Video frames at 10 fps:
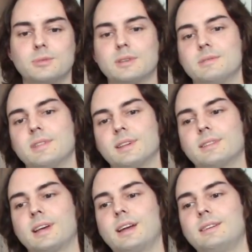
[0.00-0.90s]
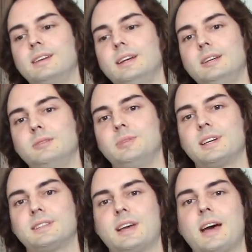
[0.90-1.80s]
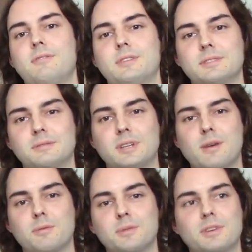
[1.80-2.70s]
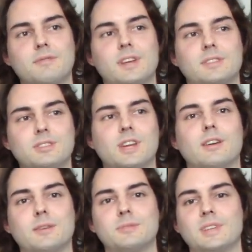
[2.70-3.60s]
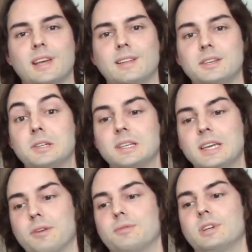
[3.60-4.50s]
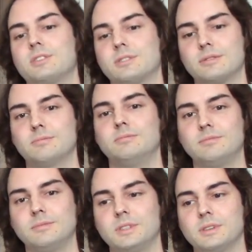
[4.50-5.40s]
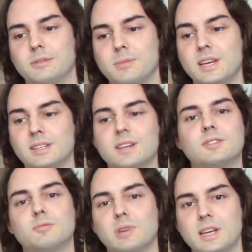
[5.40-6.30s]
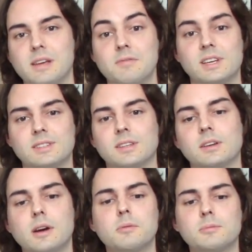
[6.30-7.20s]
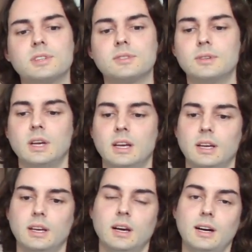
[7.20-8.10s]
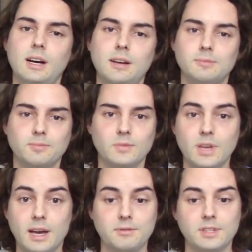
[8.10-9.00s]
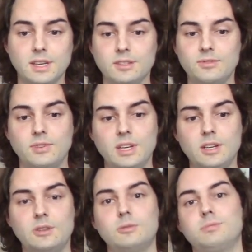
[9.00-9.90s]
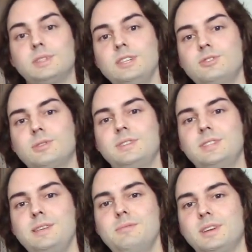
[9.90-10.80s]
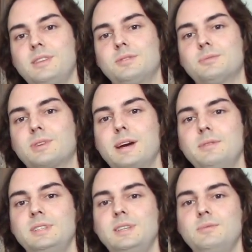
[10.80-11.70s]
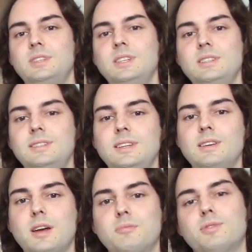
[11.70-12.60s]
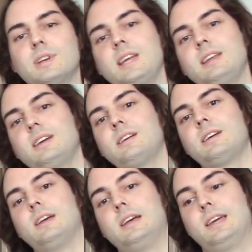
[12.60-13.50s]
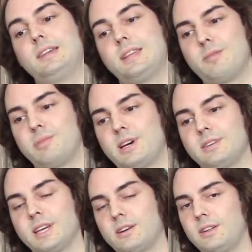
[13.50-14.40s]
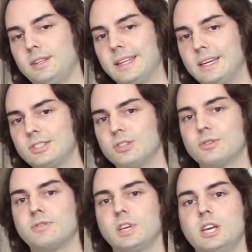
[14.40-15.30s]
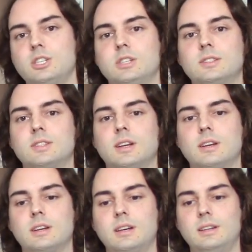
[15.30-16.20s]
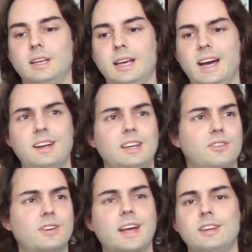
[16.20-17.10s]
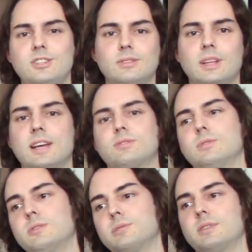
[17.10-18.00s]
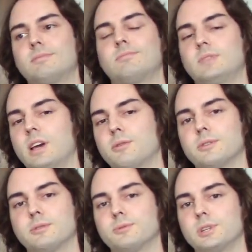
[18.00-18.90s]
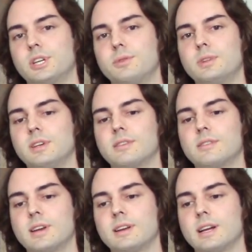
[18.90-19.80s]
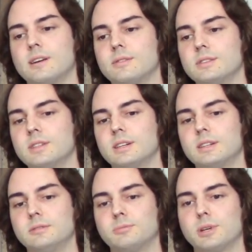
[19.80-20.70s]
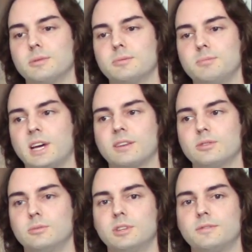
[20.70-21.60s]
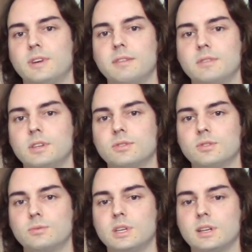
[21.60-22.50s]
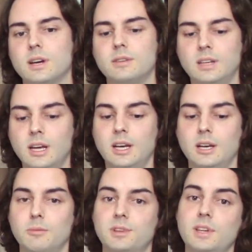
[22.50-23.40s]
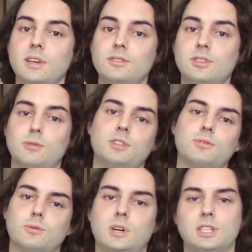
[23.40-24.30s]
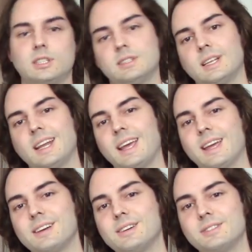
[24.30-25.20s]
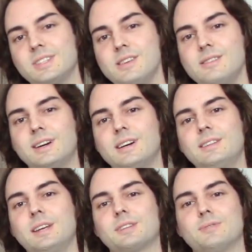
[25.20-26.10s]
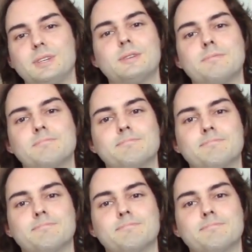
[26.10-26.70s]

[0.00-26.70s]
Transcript: up and think that because I have a comic book investing channel, I'm saying that you could get rich or, you know, make tons of money investing in comic books. Yeah, if you like this video, please join the team and subscribe to Team CGC 9.8 here. Hit that bell, get all the latest notifications, and had an internet issue last week, but yeah, we're good with the internet now, and probably be back to about 5 videos a week now. But thank you so much for watching today, and I'll see you on the next video.